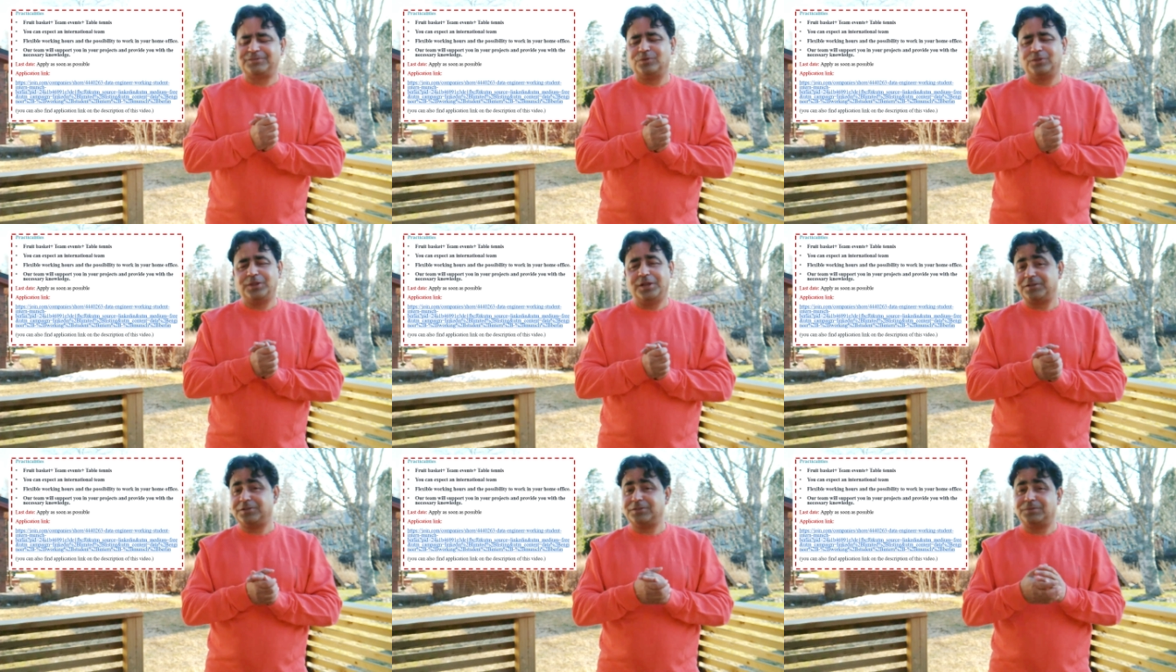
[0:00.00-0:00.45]

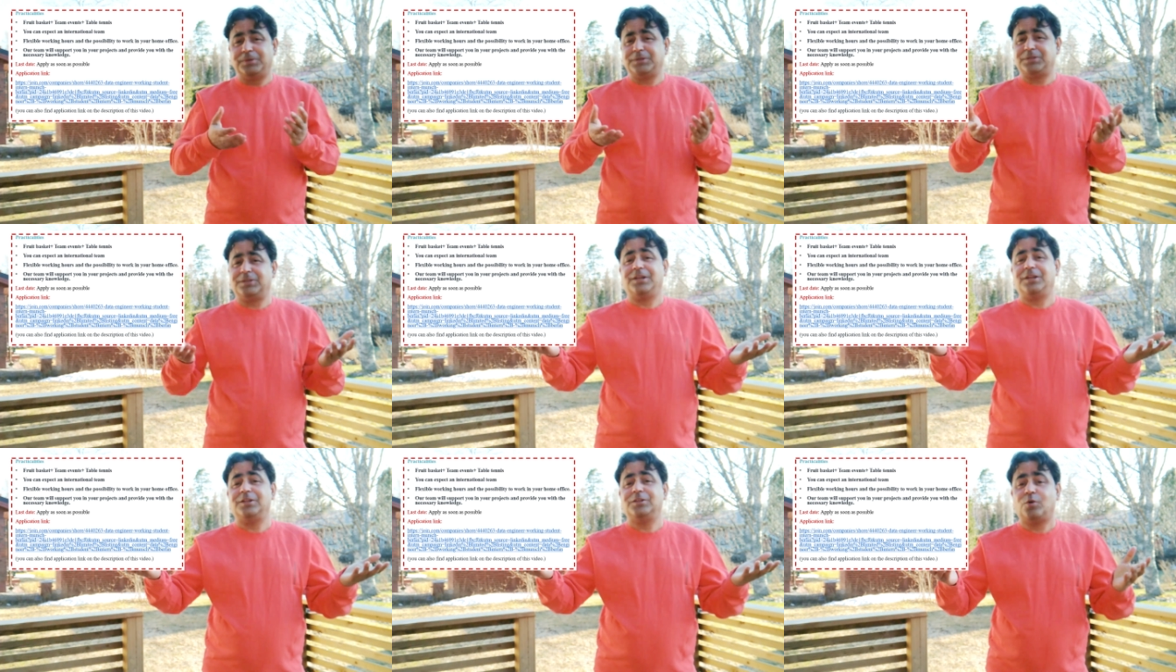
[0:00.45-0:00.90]
So that is
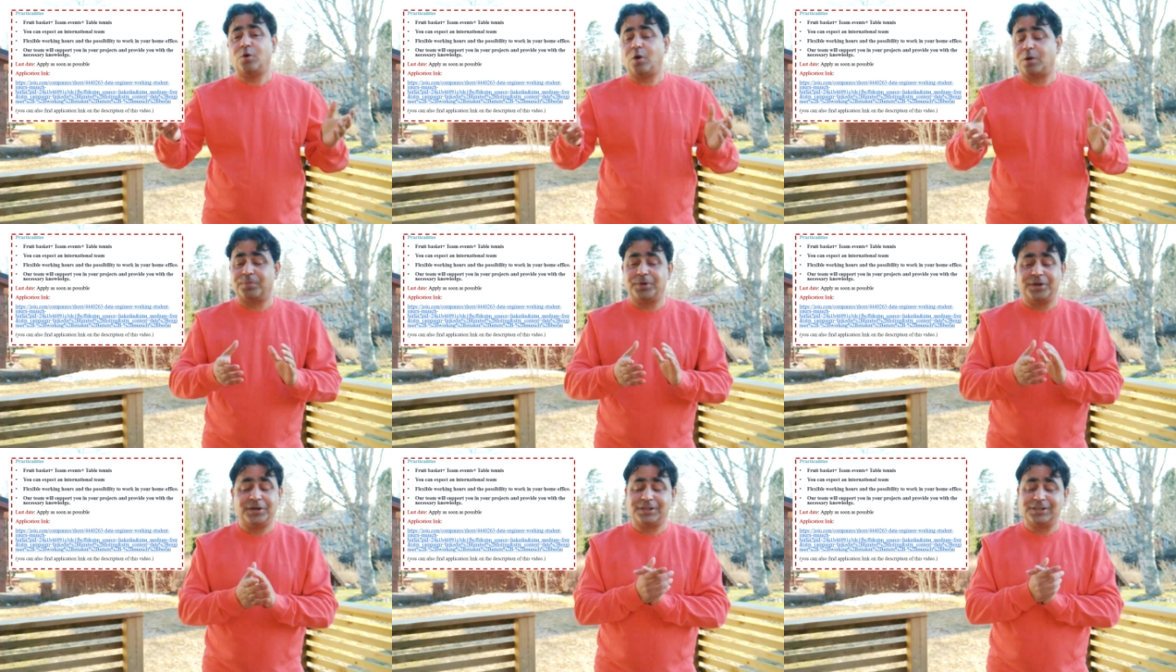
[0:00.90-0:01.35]
basically the
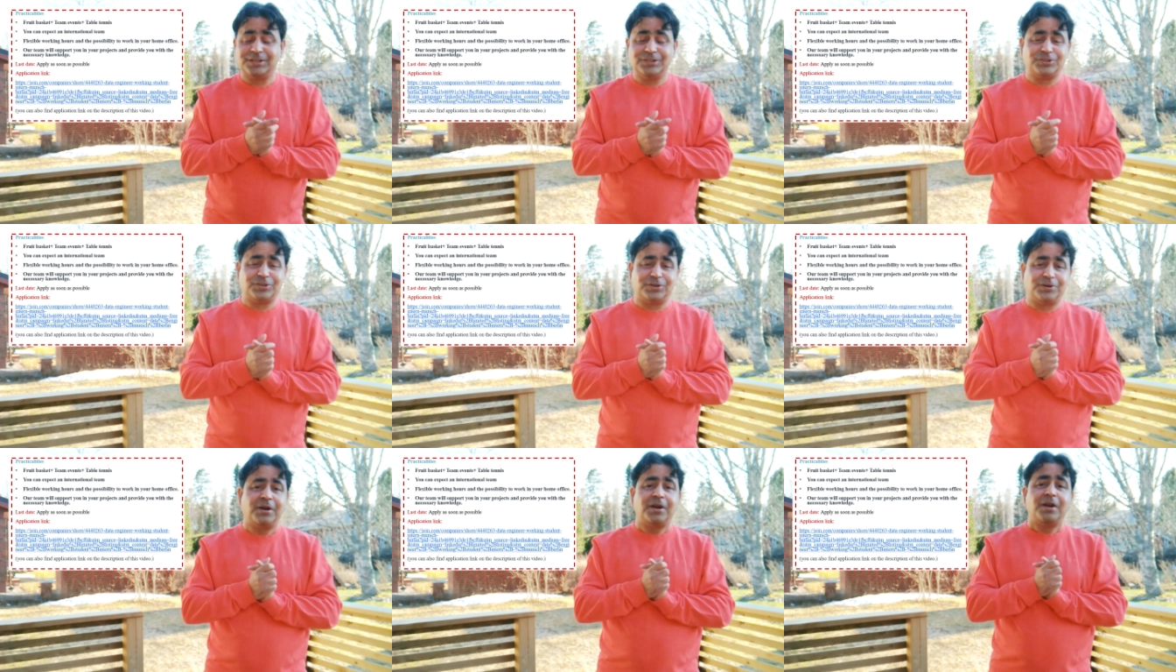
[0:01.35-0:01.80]
corporate
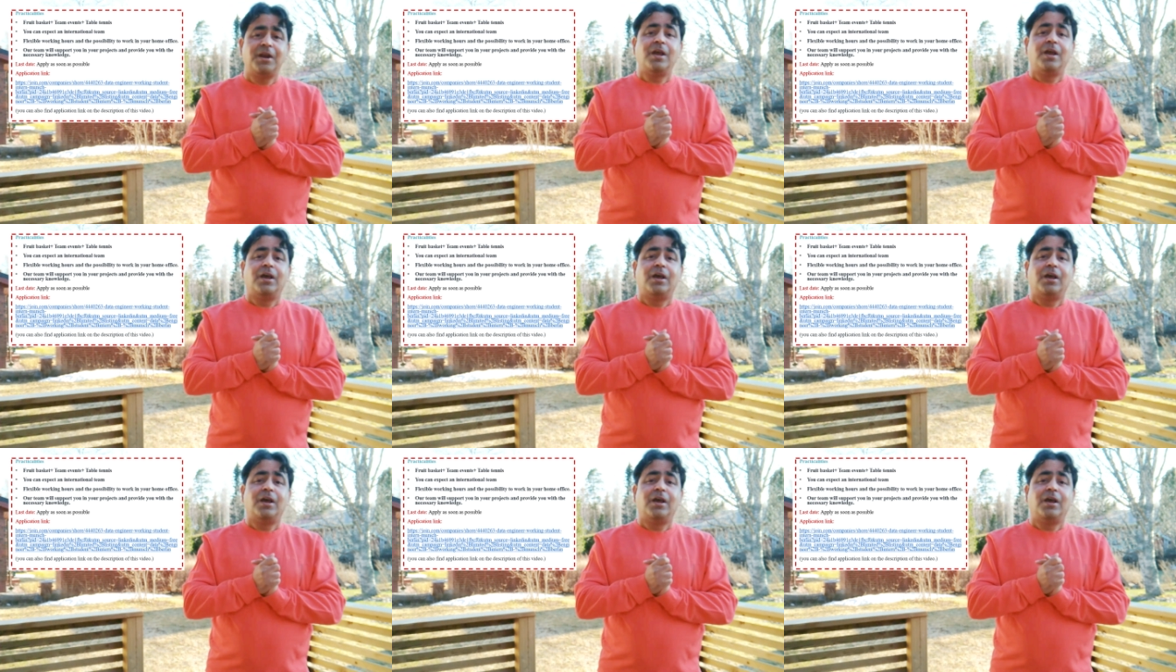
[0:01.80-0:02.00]
culture